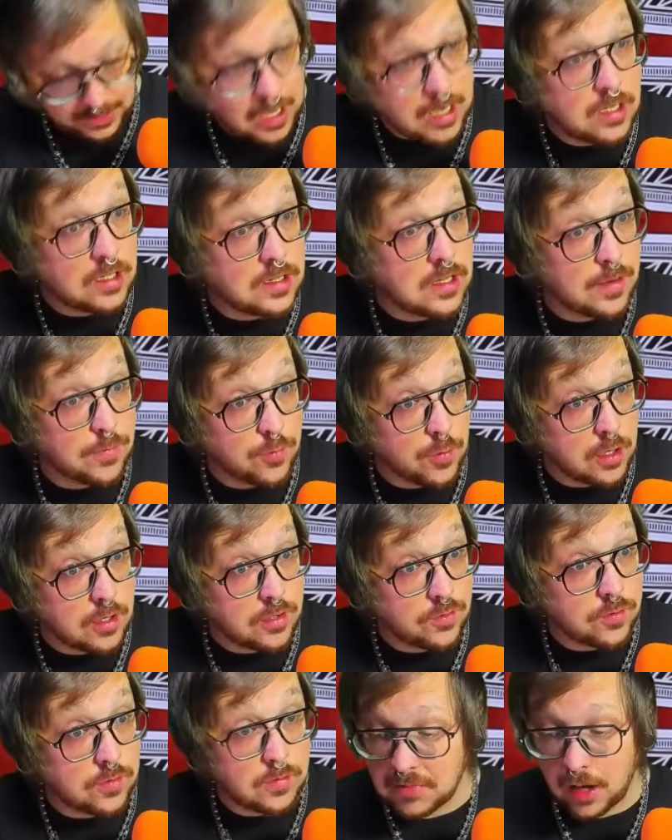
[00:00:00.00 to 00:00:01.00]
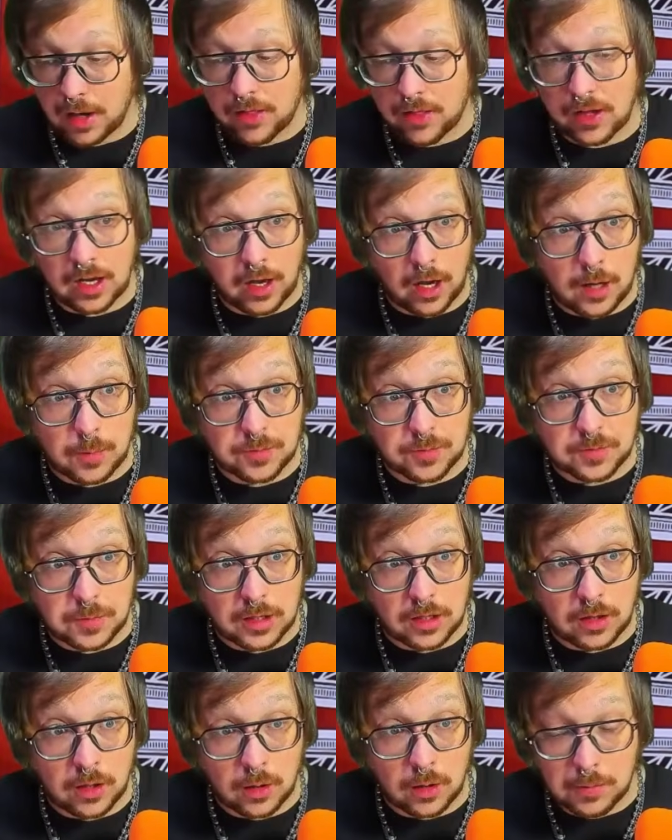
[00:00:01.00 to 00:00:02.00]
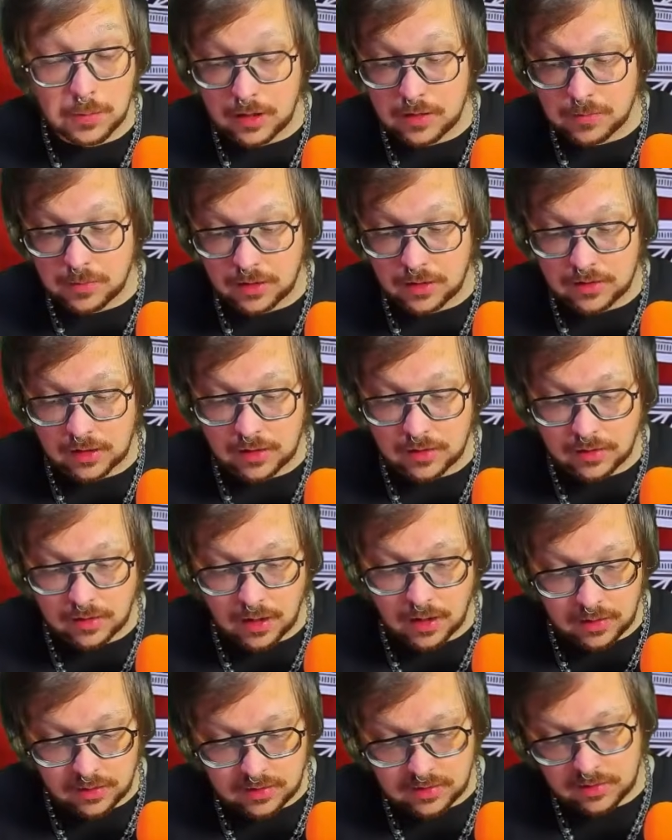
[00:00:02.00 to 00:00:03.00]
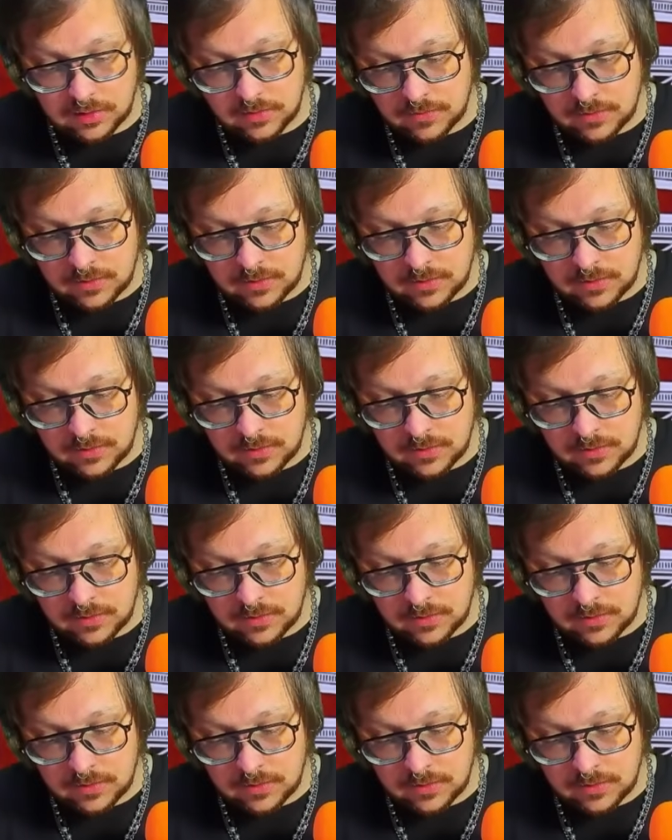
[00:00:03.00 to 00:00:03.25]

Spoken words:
I did that first. I think it helped me a little bit building out the character.